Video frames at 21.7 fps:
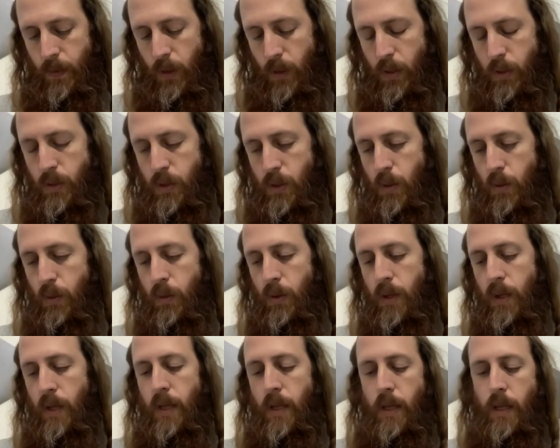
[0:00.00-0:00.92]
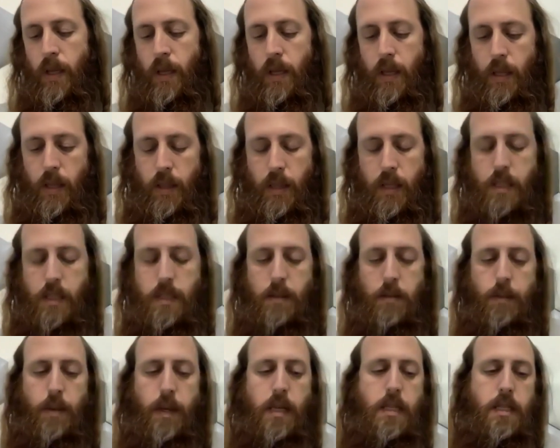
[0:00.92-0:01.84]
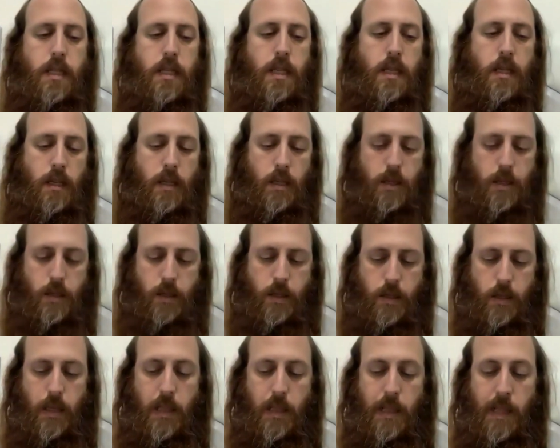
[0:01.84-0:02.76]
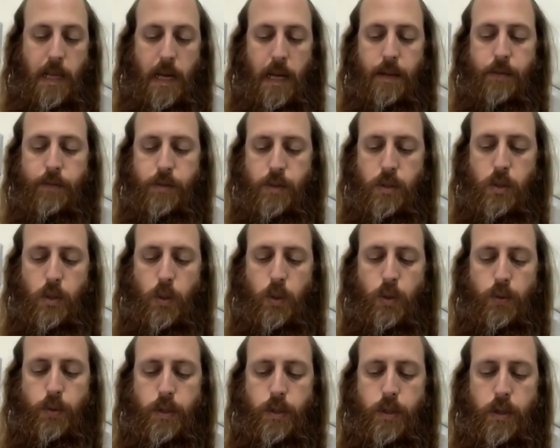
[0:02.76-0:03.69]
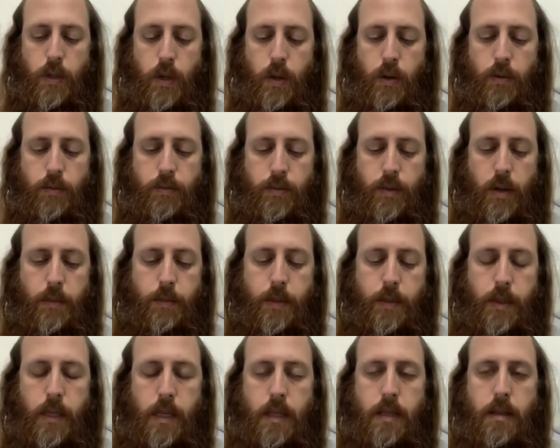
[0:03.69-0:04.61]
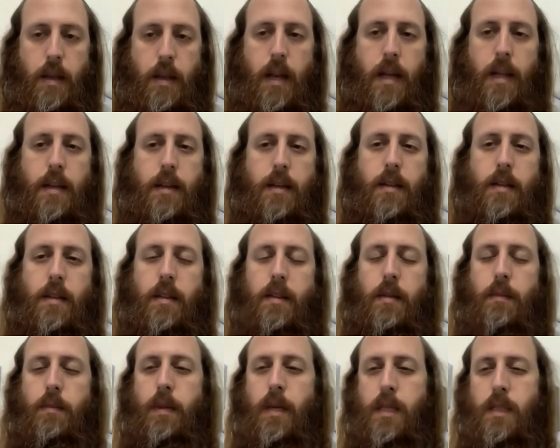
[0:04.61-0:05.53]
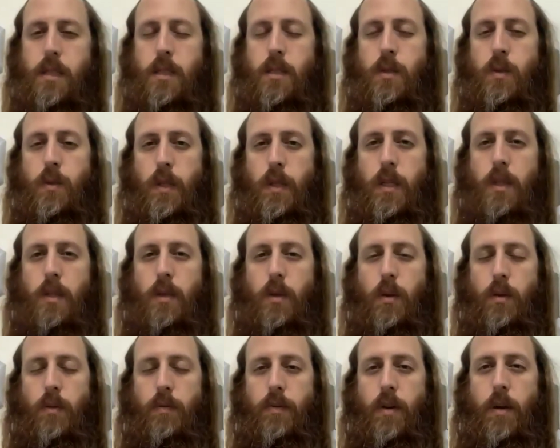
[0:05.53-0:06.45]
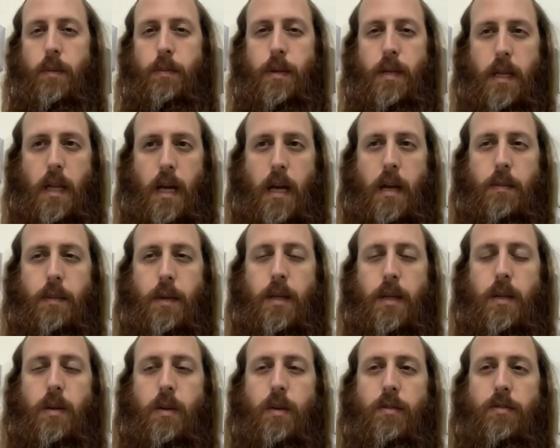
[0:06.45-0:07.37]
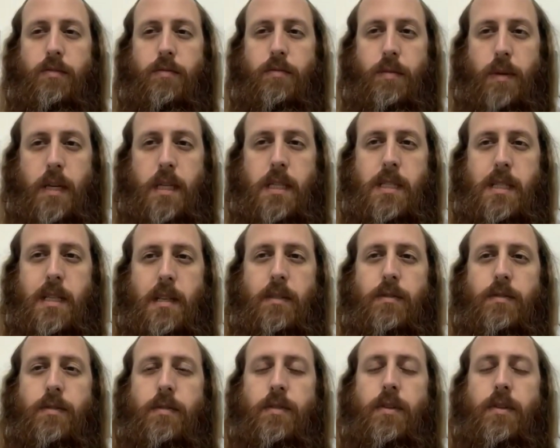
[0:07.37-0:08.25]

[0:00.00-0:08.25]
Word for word: So, in this amazing life story of Rabbi Natan, the main student of Rabbi Nachman of Breslev,